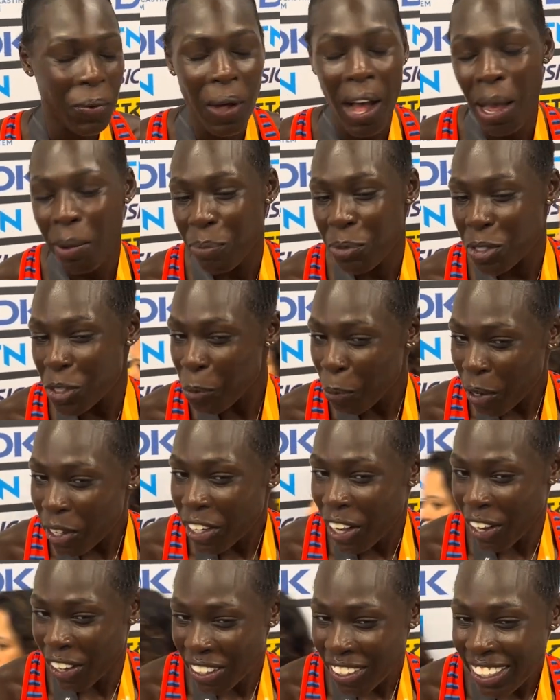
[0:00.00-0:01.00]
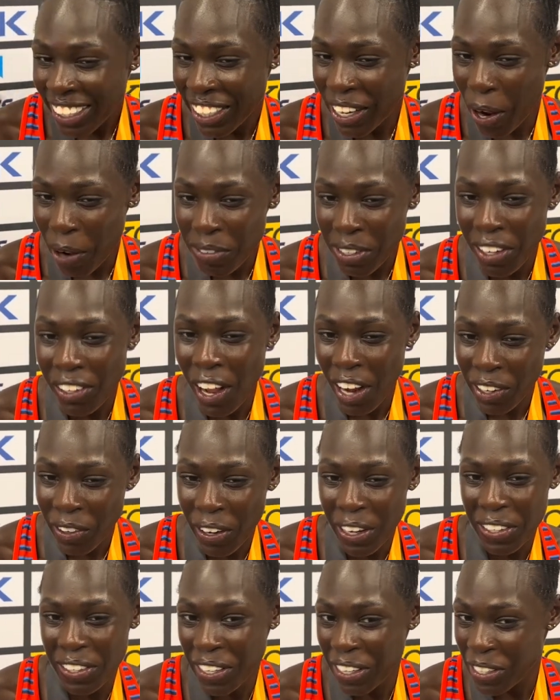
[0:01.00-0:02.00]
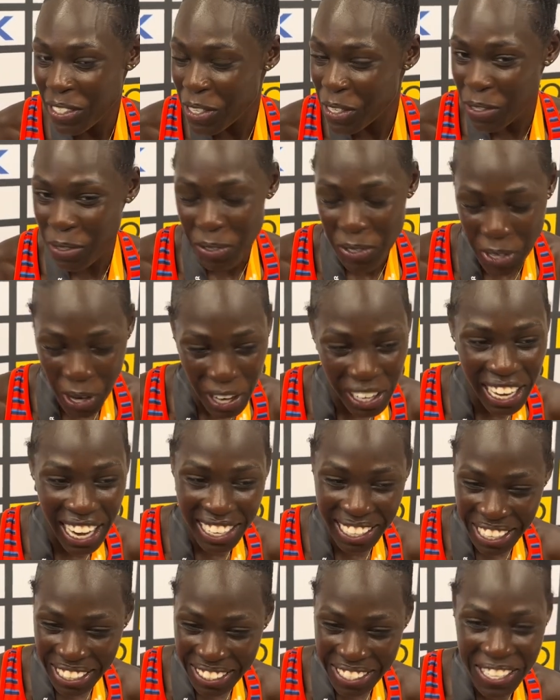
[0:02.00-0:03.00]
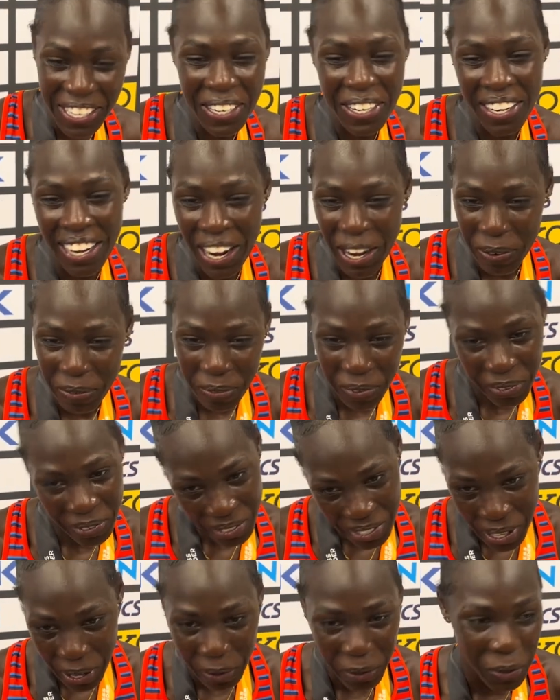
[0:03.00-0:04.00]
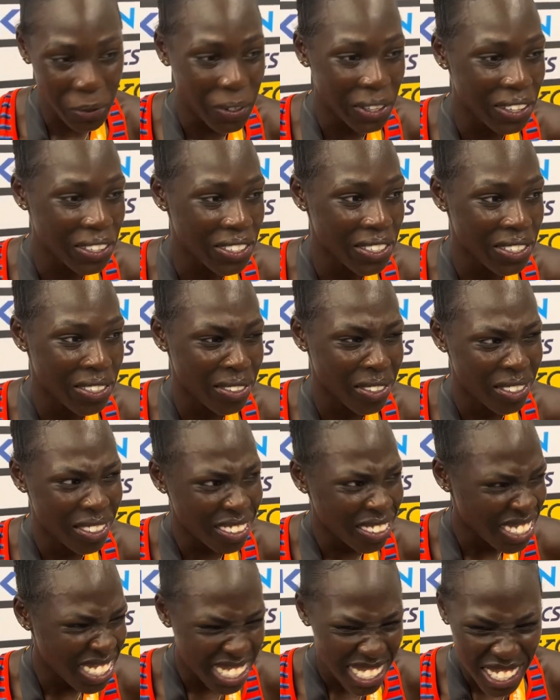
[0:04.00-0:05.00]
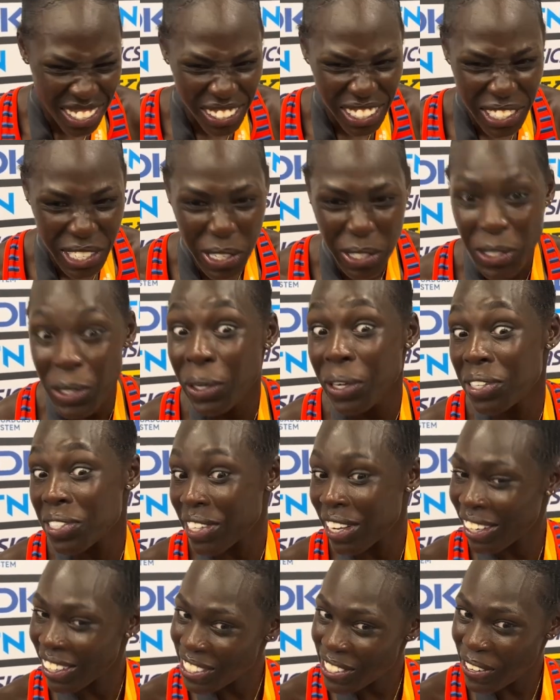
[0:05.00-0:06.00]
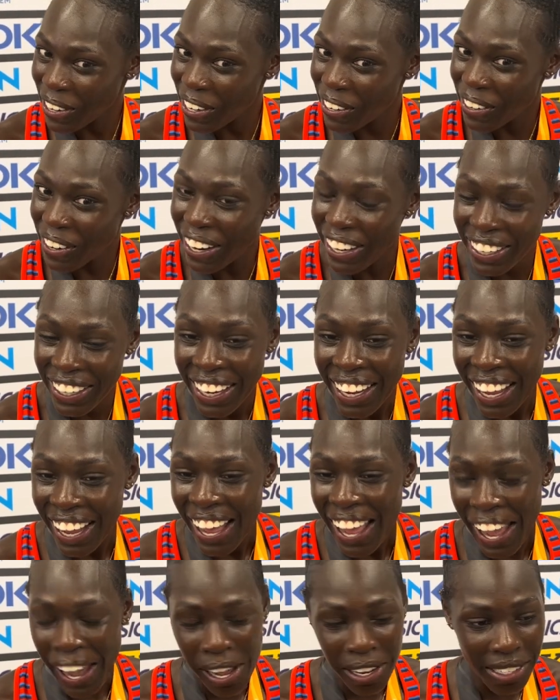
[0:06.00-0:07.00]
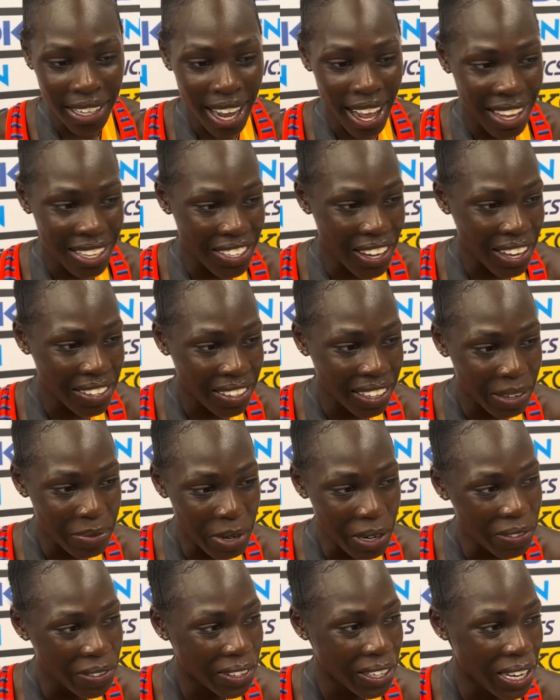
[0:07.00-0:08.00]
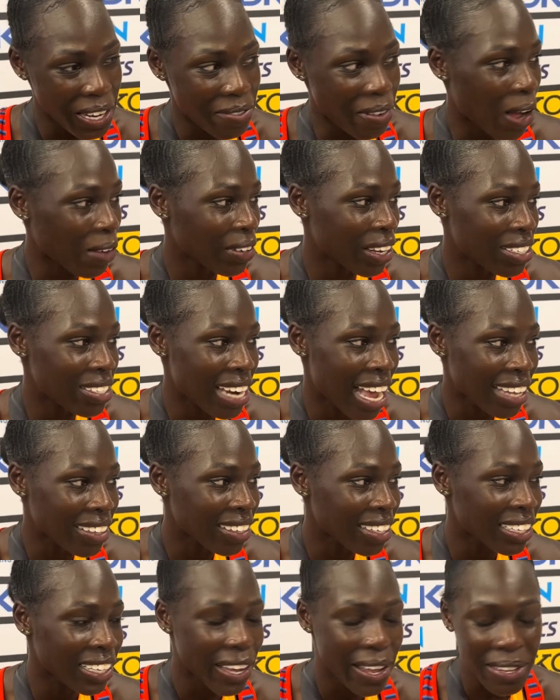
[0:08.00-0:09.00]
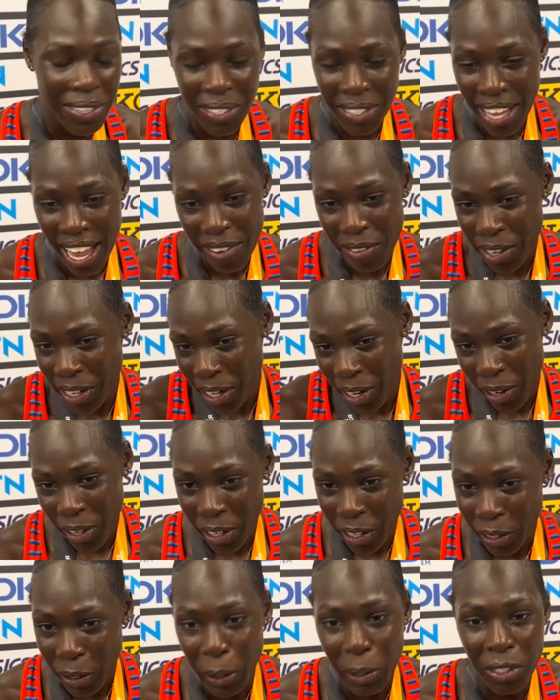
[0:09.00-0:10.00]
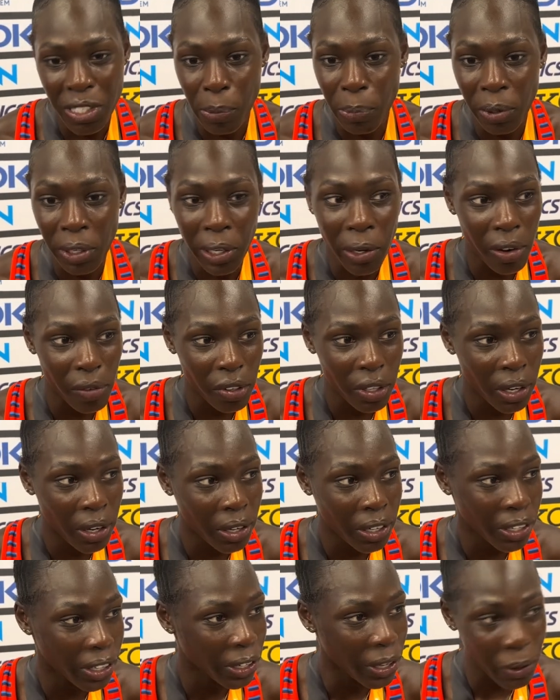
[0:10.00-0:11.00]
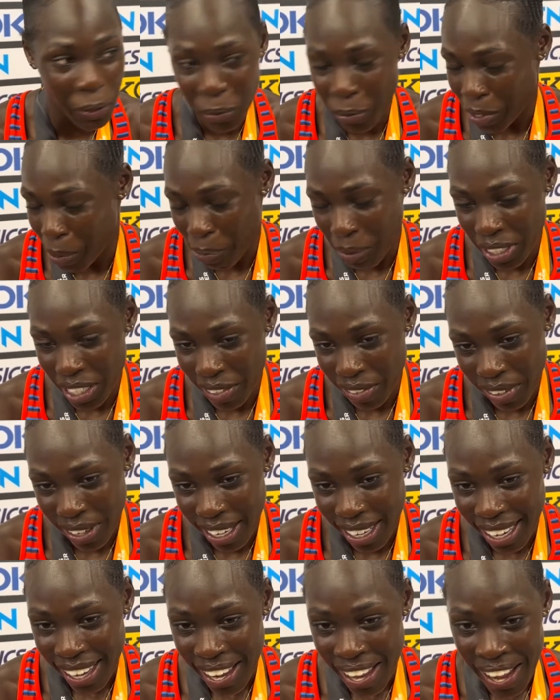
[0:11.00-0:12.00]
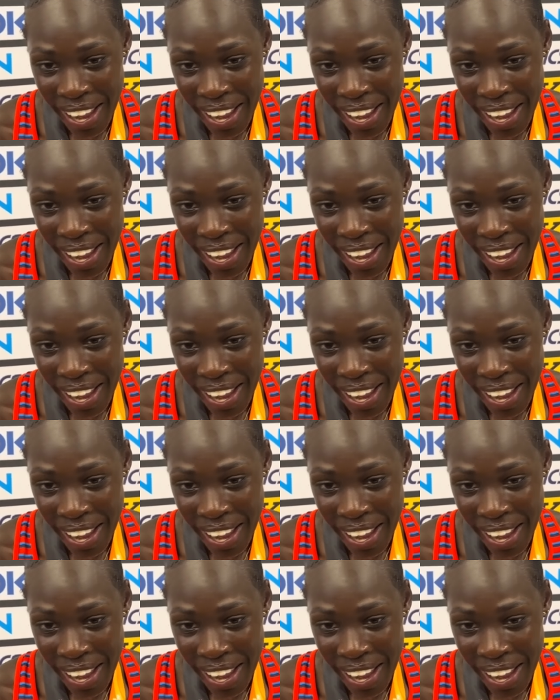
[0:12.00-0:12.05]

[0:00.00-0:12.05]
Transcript: I'm super young. You know, I've done a yeah. lot of great things yeah. starting at 19, and I'm, you know, three years two, two years later, 21? Yeah. And yeah, so I think I'm definitely evolving as an athlete because every year you're going to learn something new. Every year you're going to go through something different.